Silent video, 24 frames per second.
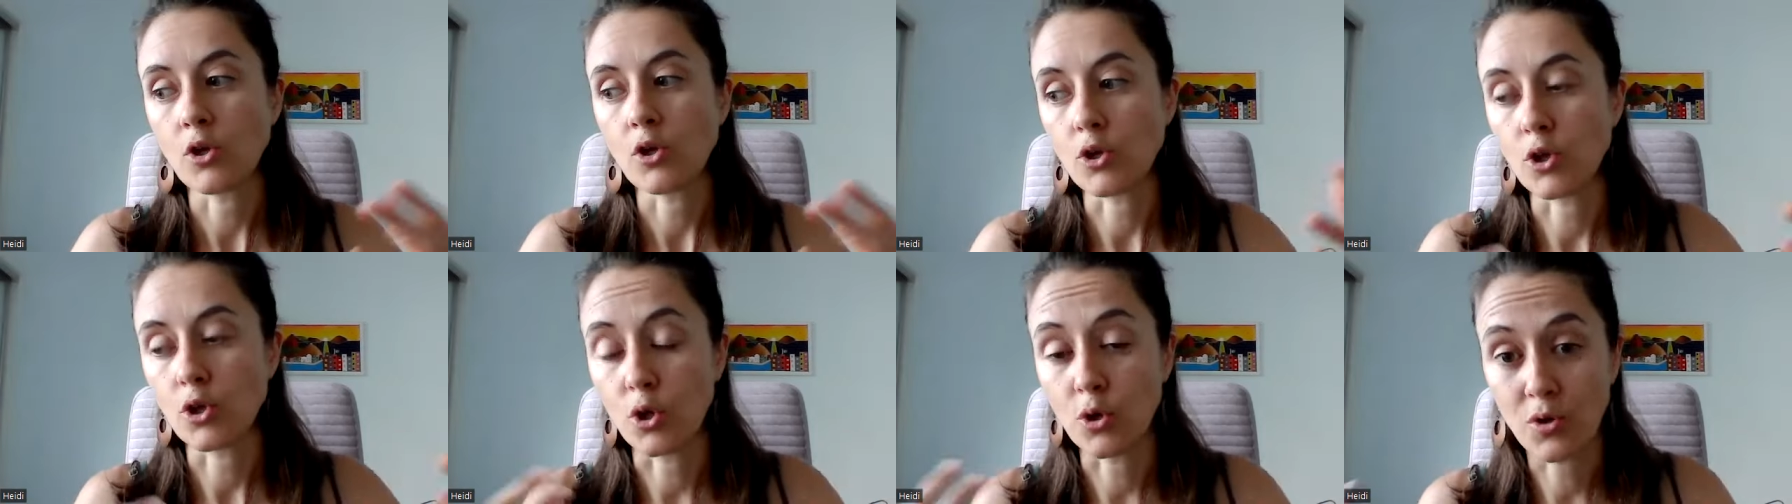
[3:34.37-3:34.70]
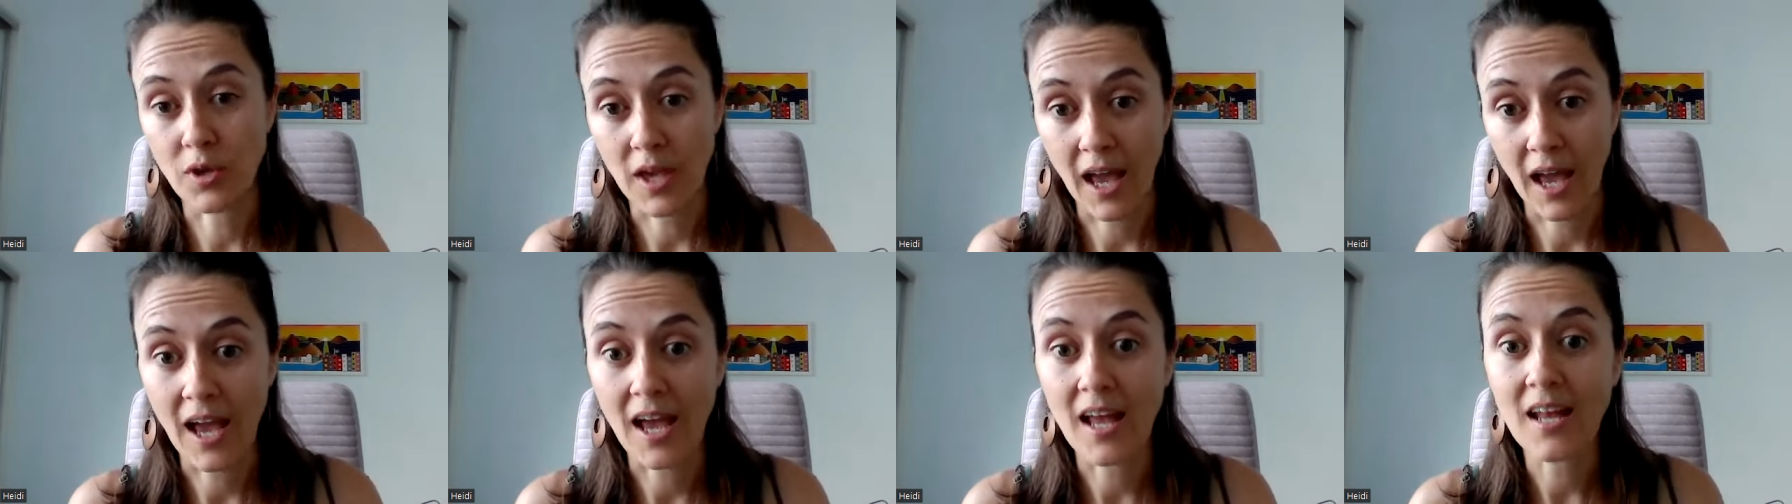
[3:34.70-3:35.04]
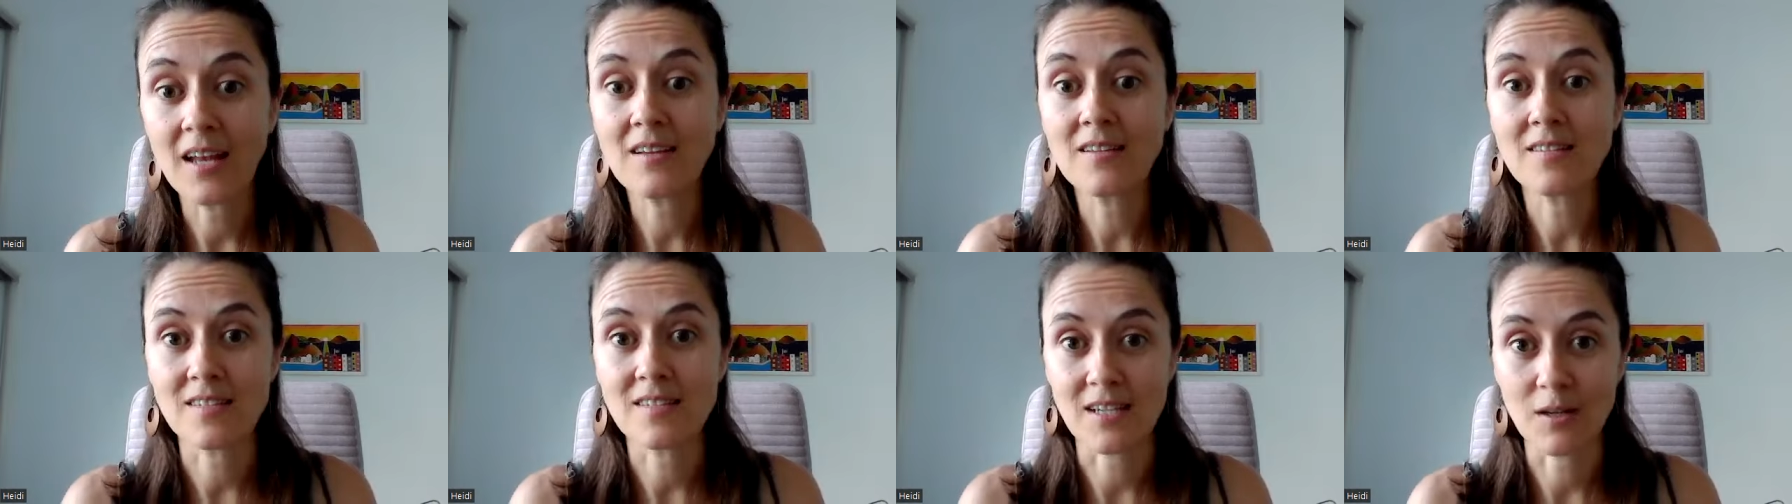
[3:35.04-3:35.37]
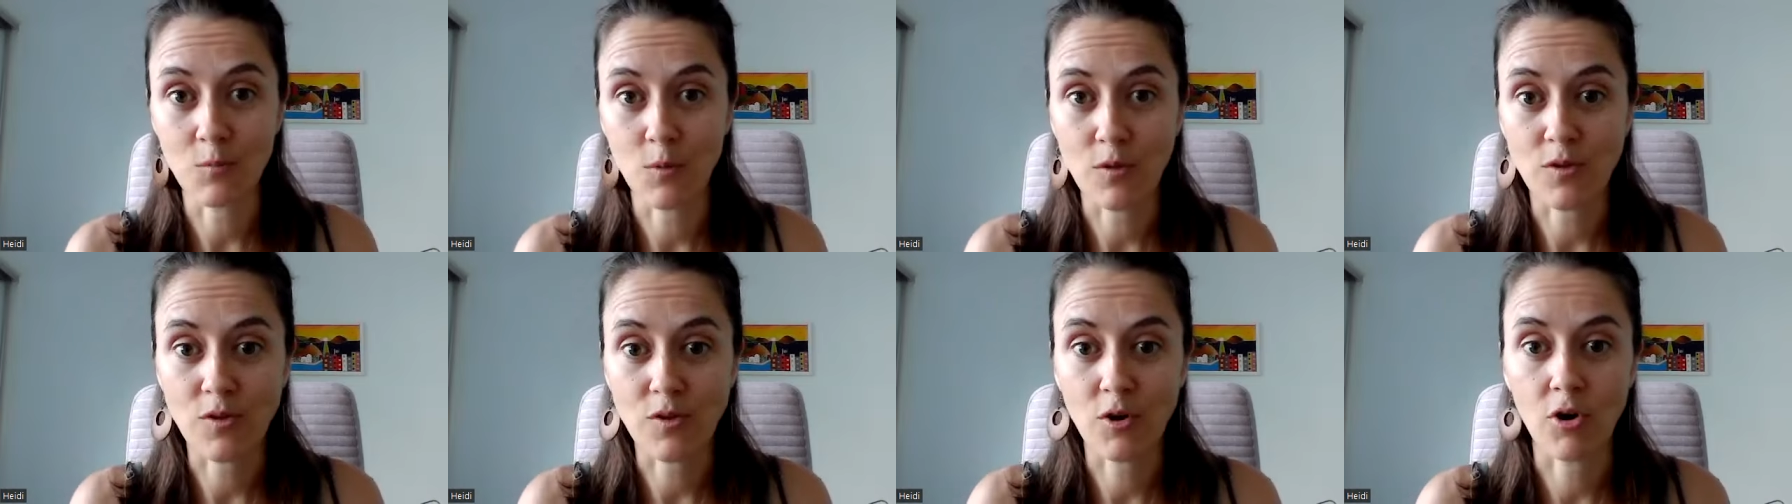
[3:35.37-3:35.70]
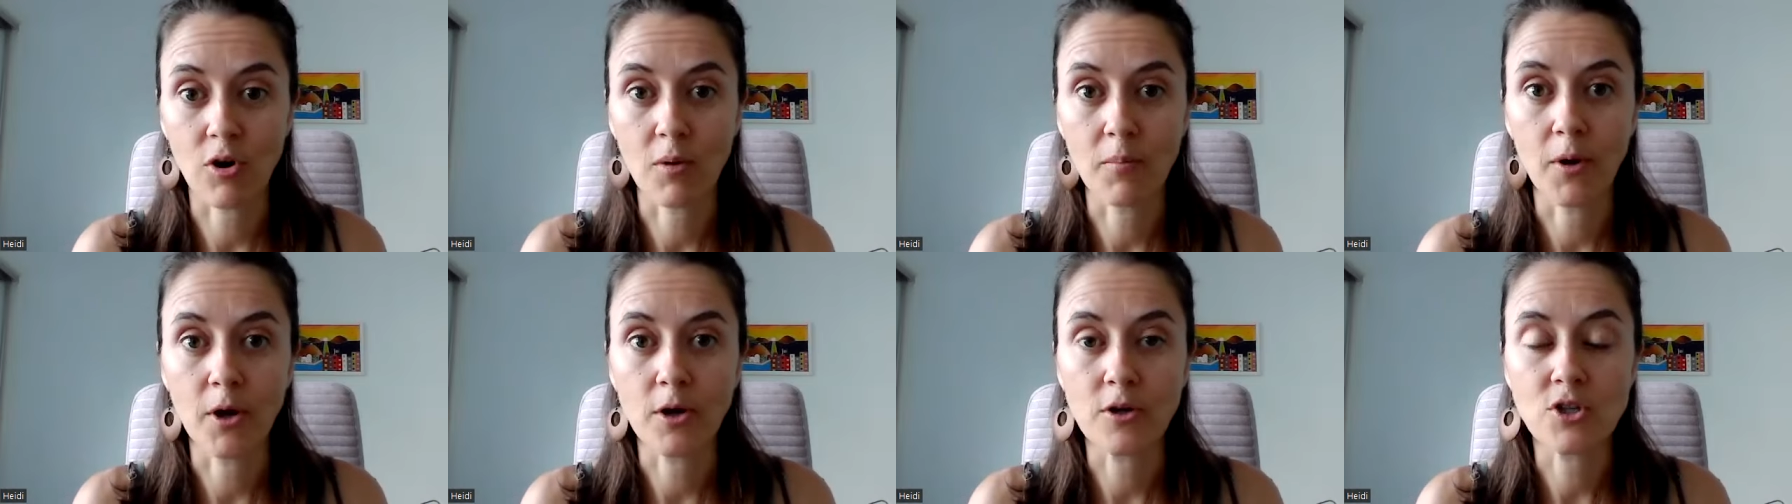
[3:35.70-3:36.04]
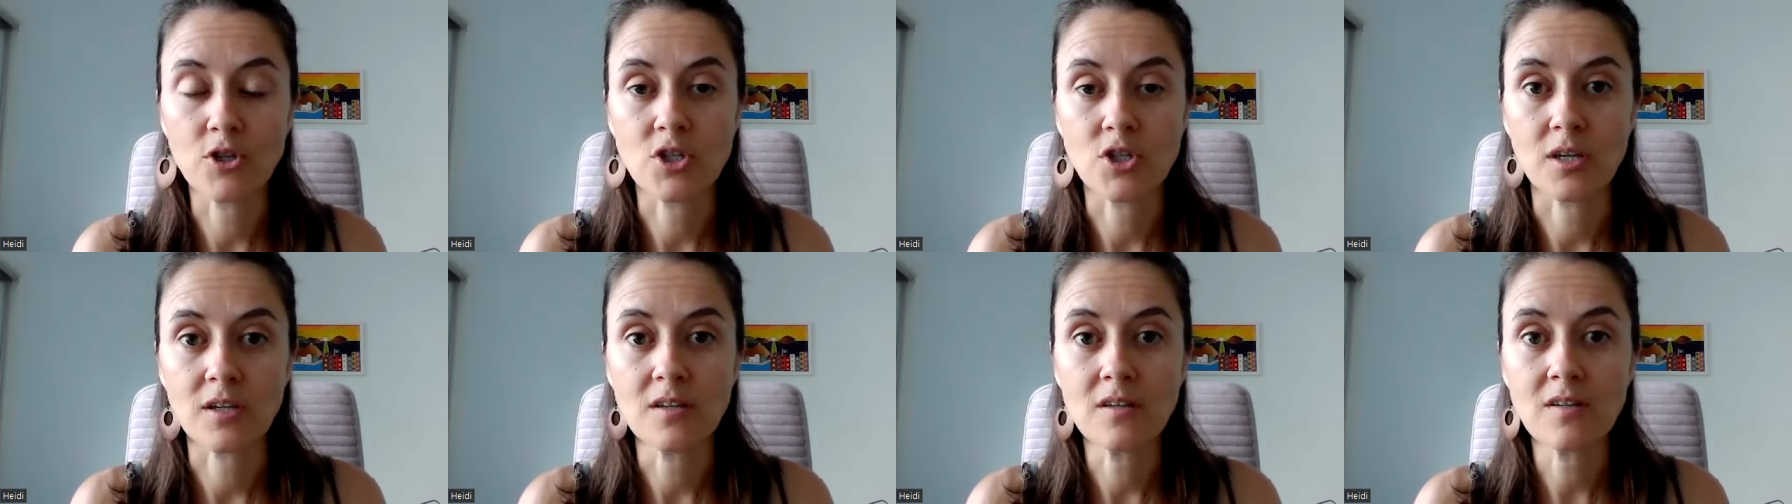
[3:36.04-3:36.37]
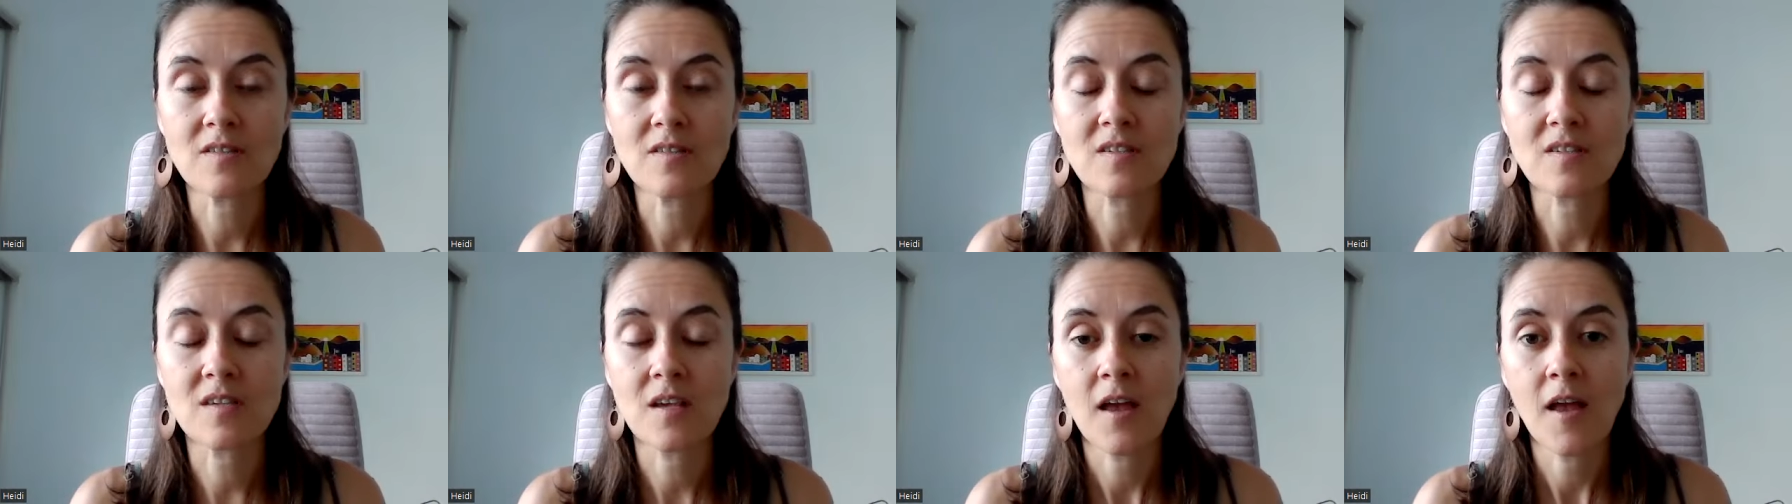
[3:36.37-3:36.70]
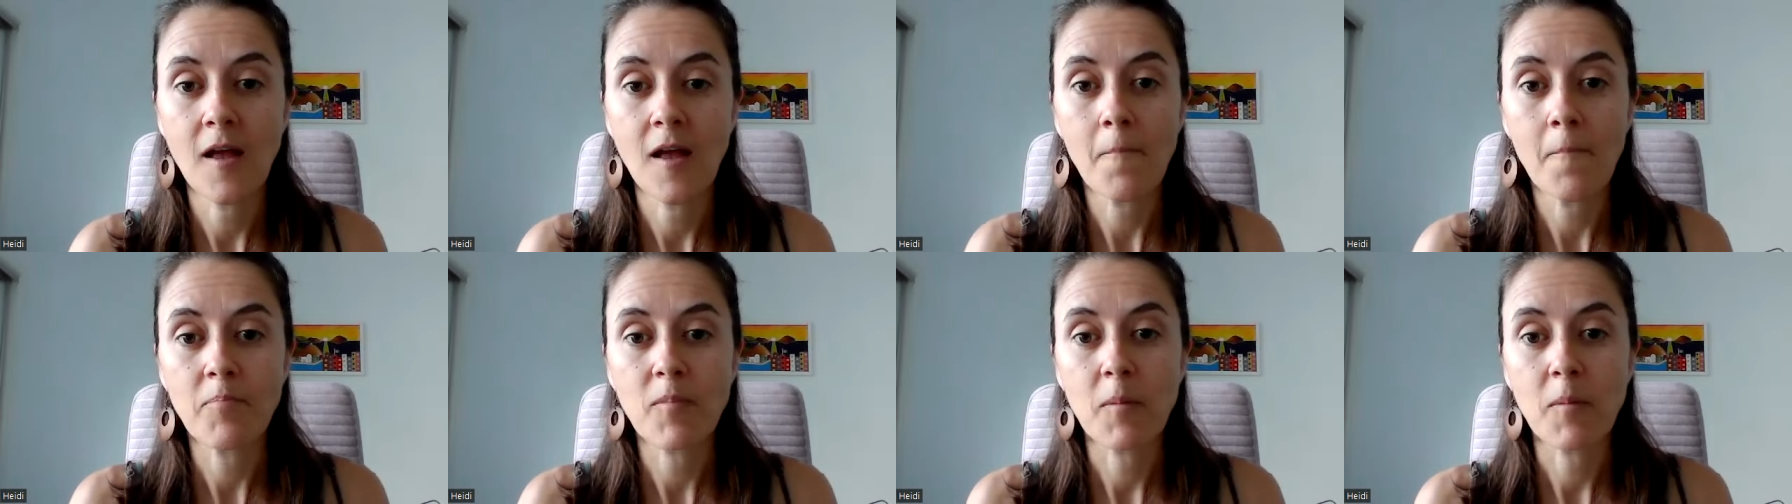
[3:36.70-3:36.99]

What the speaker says: You can sit with your emotions.